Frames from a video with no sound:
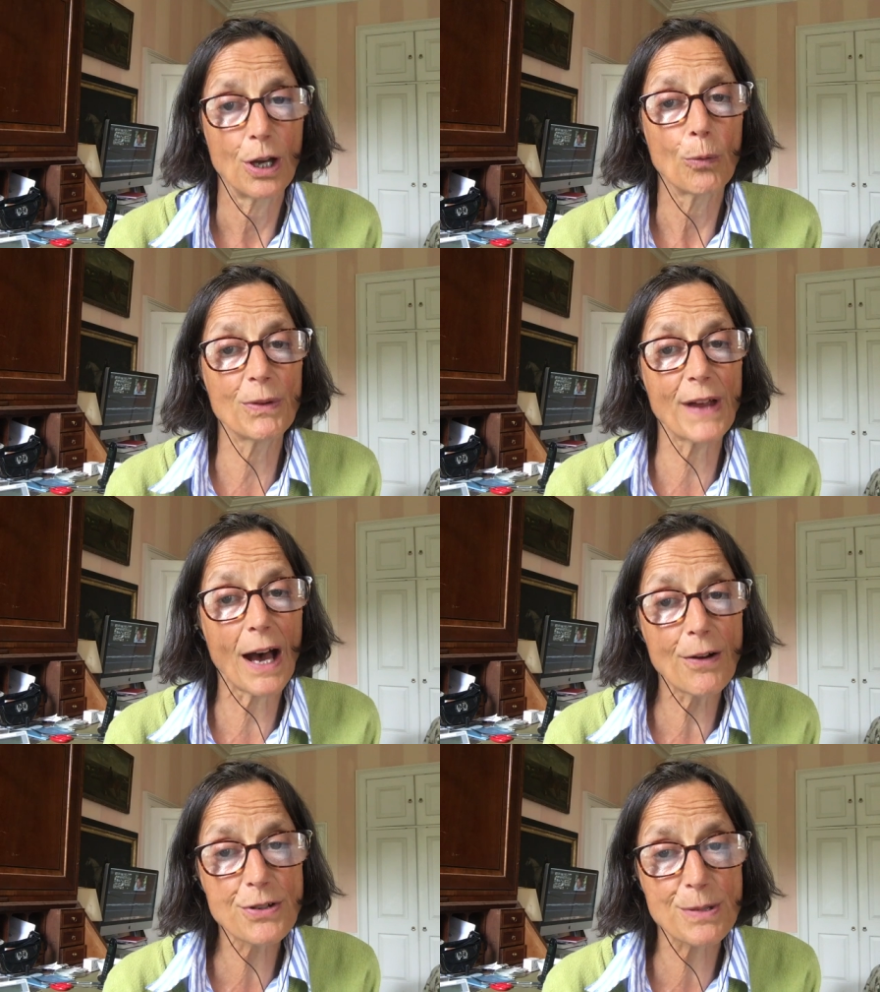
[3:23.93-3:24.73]

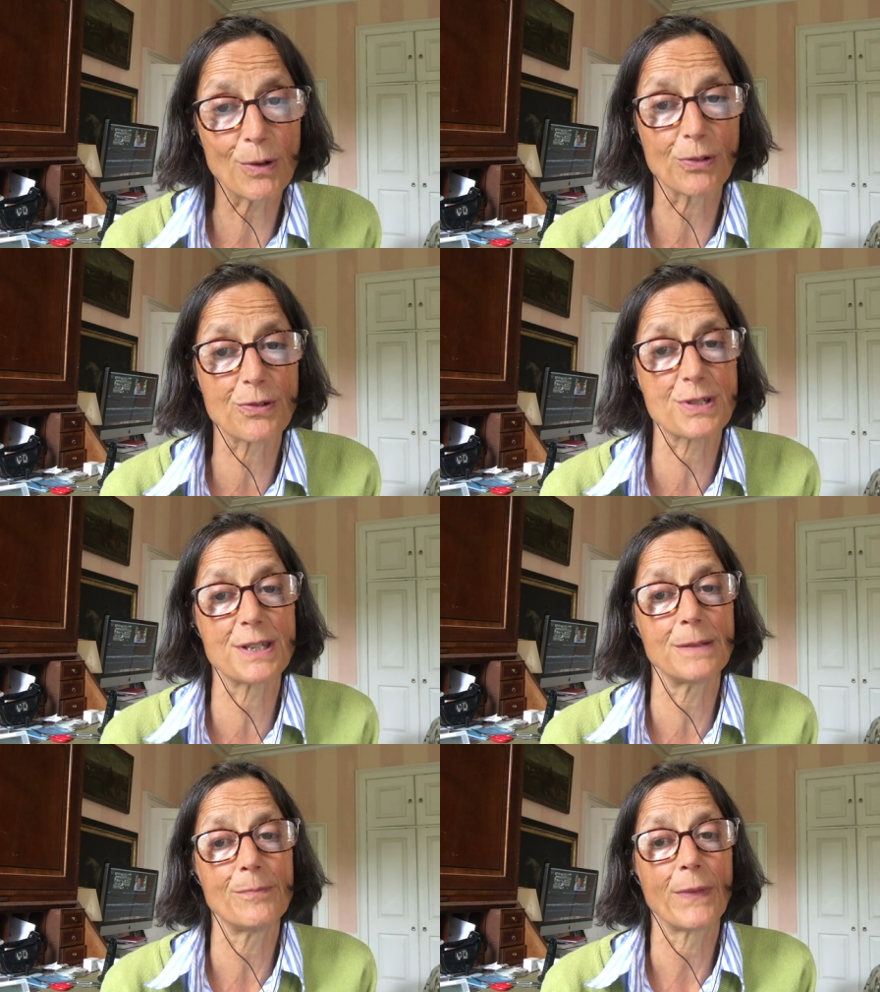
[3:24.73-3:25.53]
Without
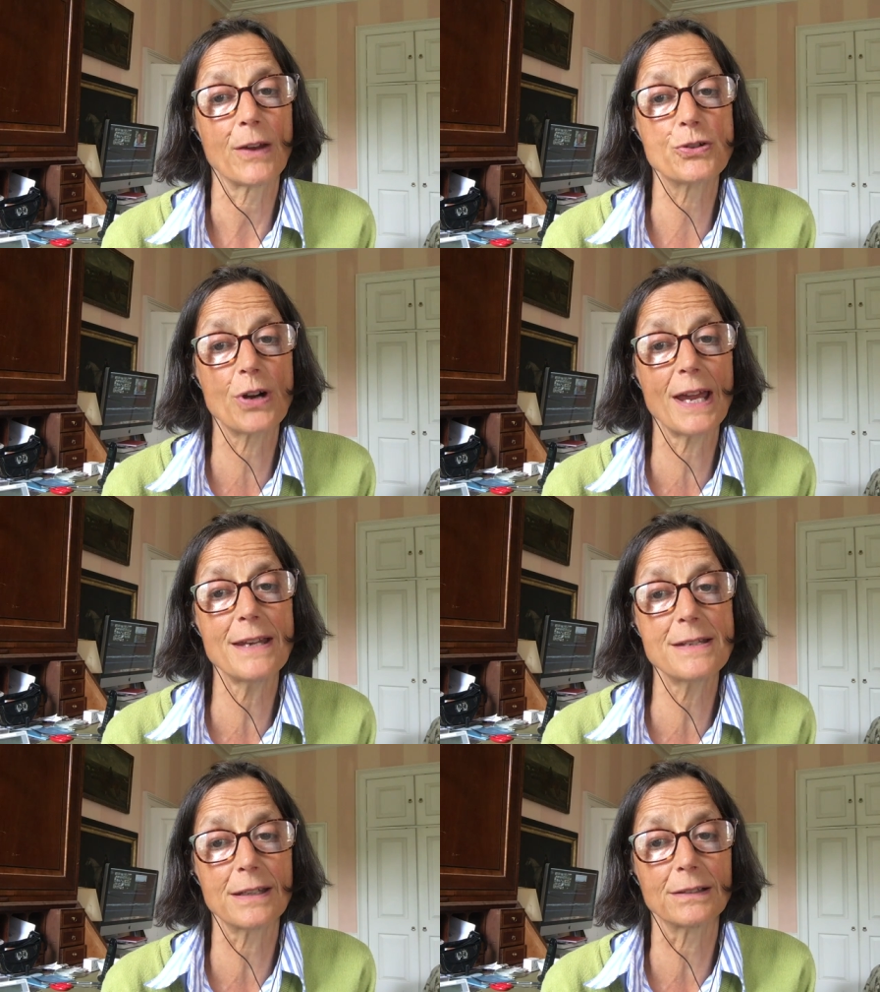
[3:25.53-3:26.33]
democracy,
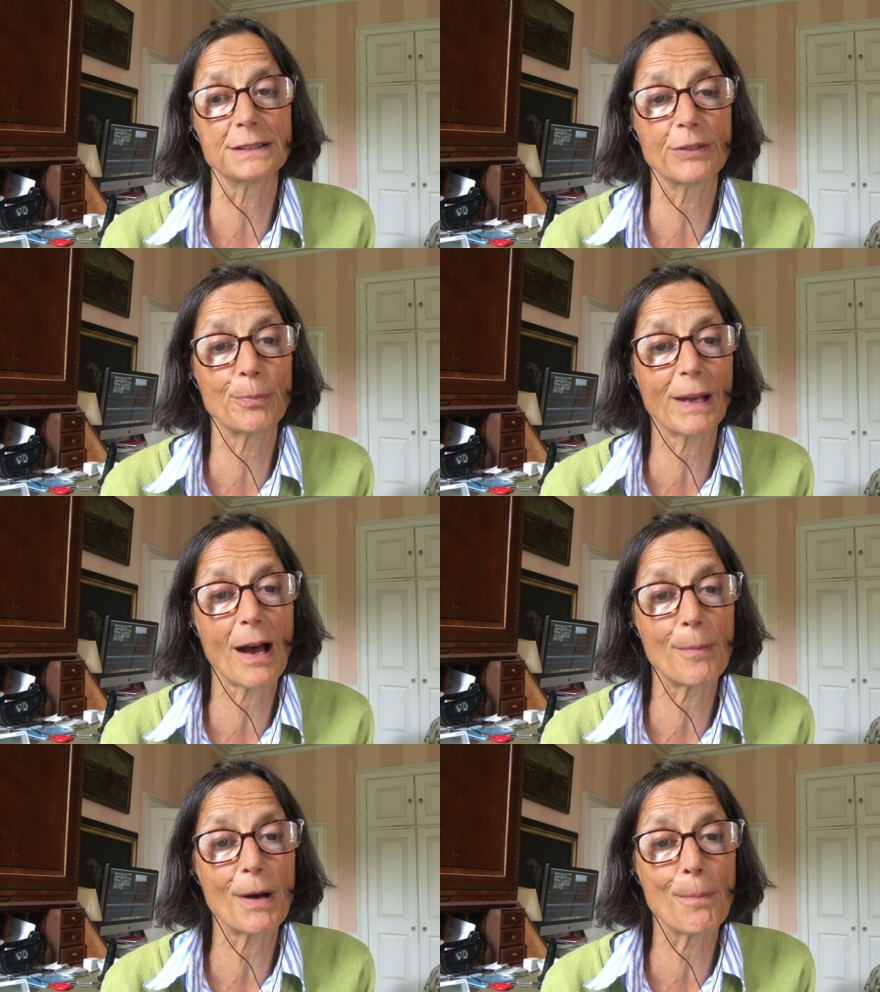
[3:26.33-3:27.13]
trade deals have
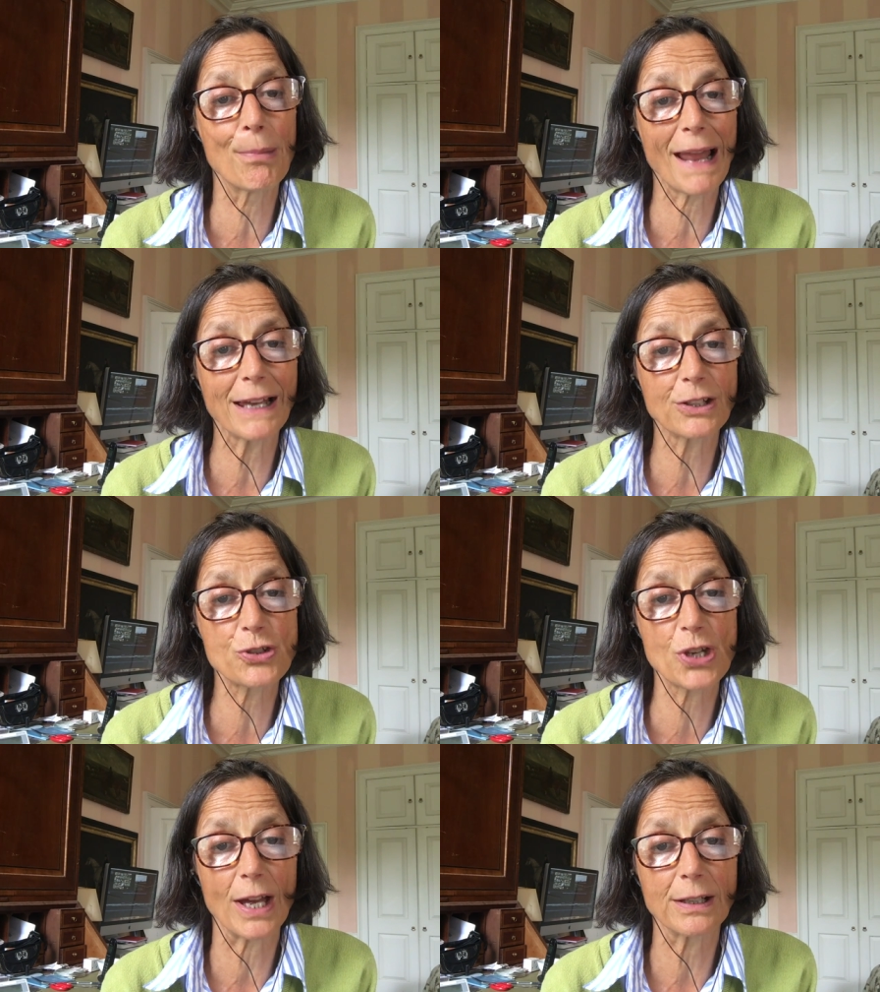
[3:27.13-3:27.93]
become a blank
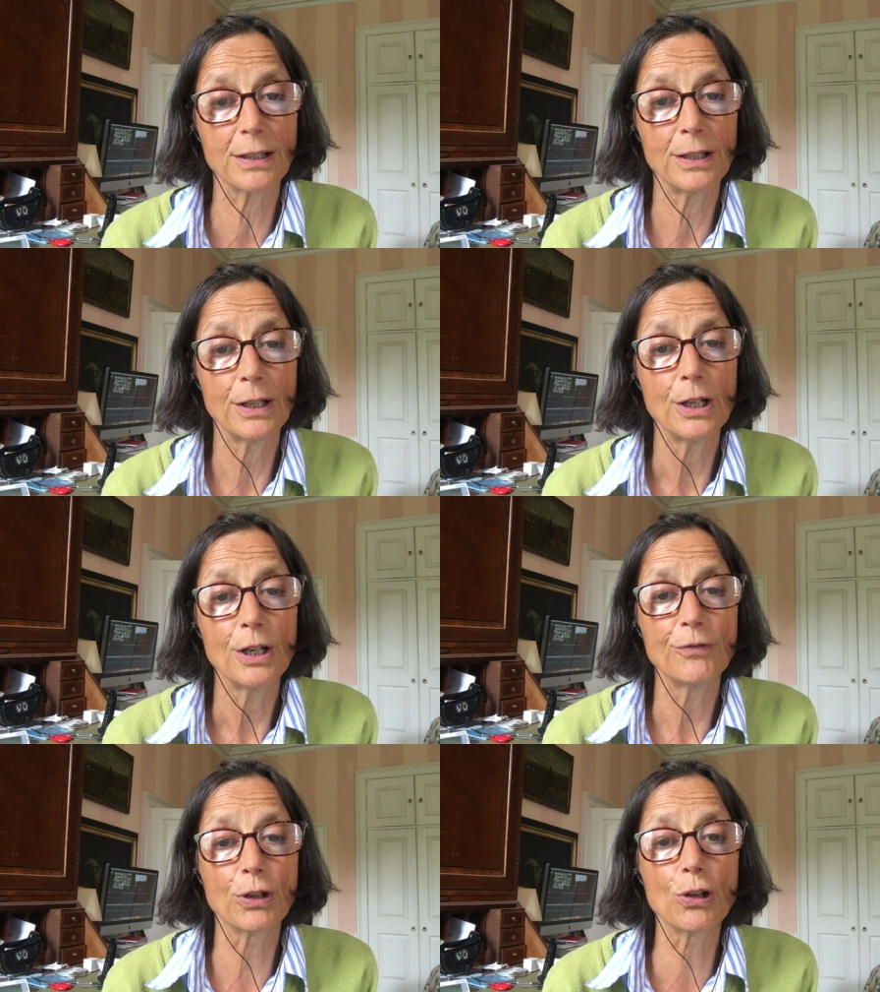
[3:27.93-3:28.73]
cheque
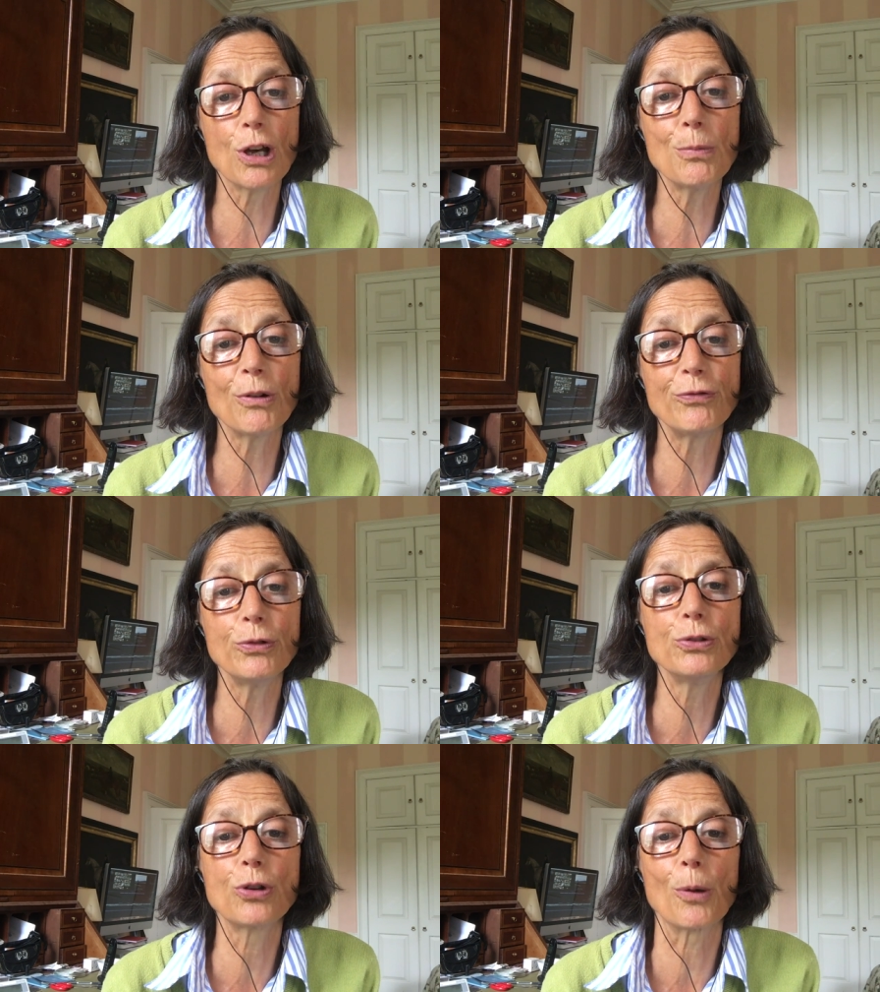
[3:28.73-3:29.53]
for global
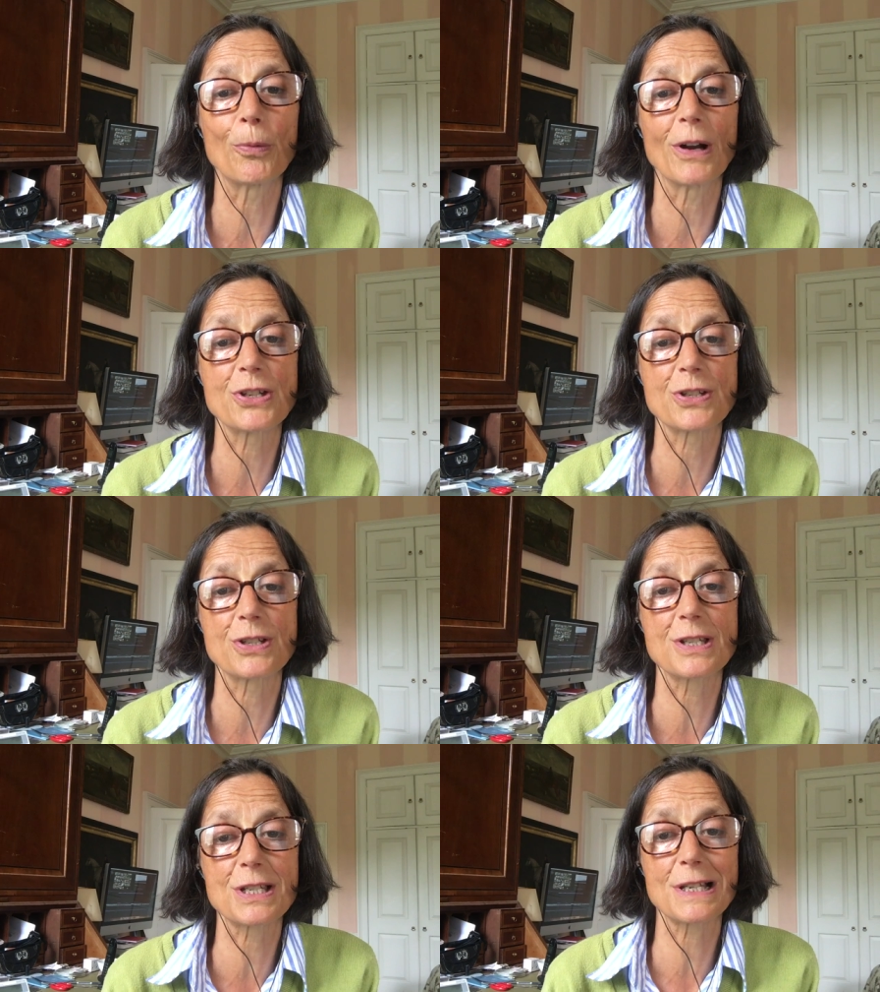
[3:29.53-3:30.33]
food corporations
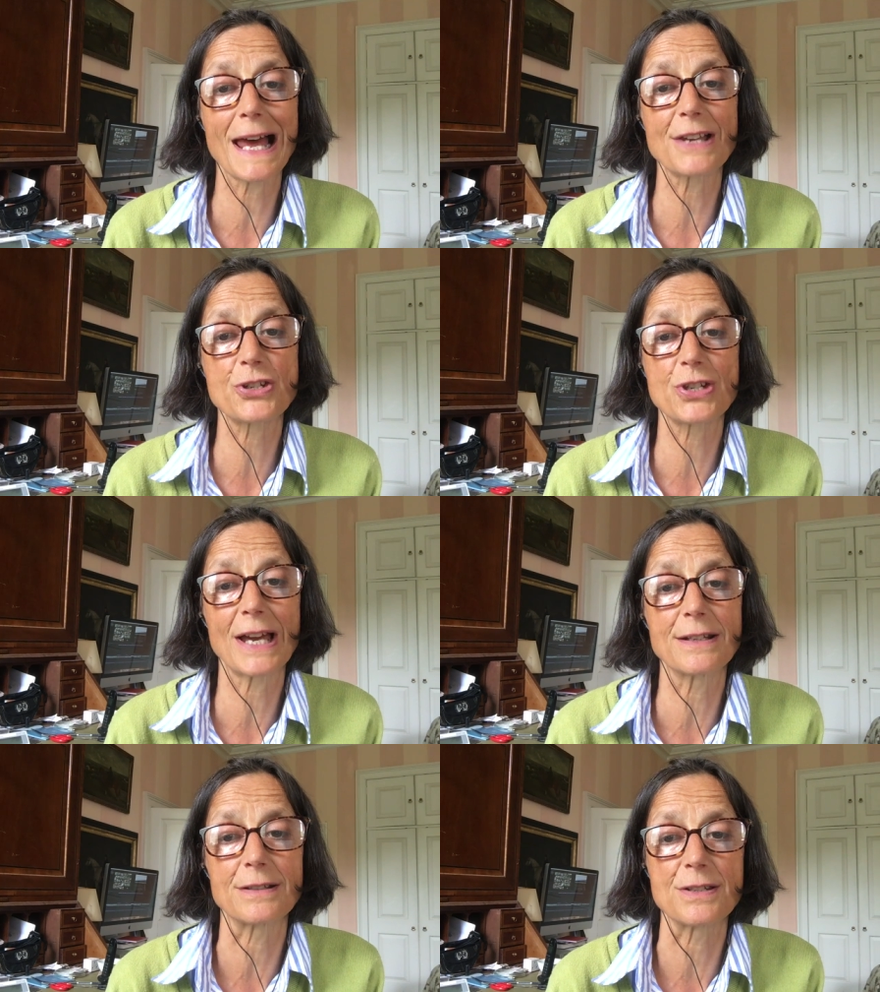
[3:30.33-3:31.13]
to slash
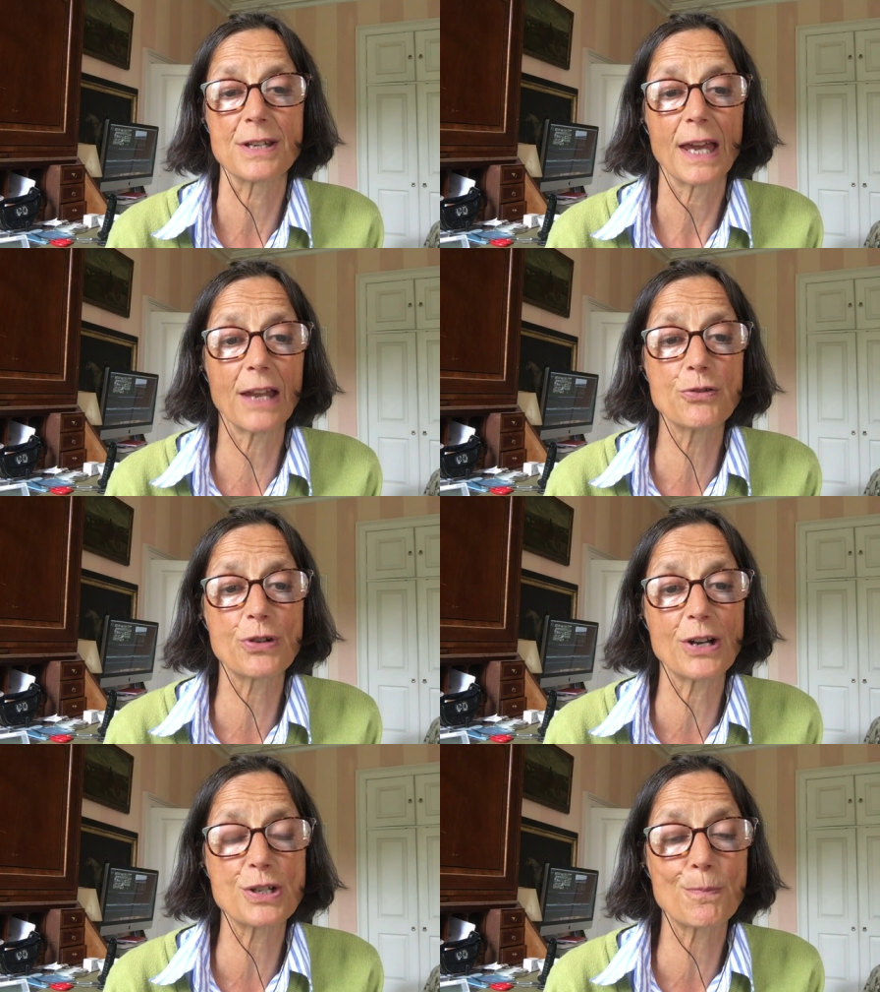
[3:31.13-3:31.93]
standards,
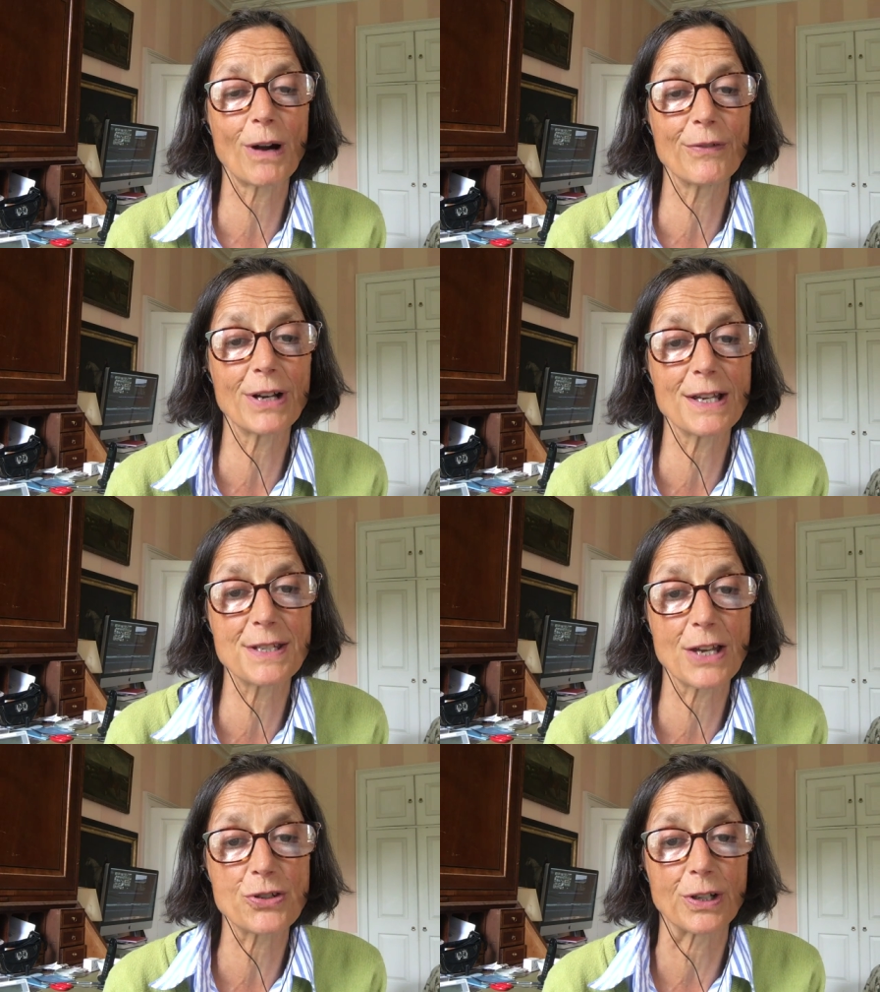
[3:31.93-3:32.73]
entrench
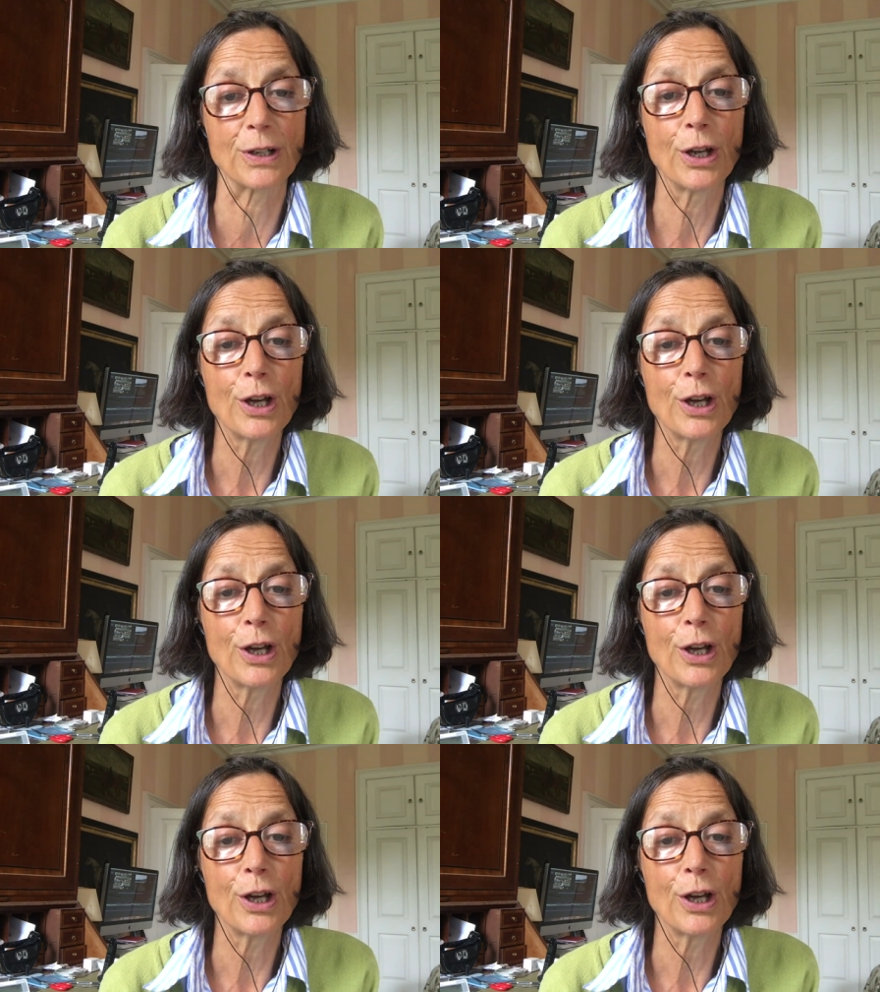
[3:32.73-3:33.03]
privatisation,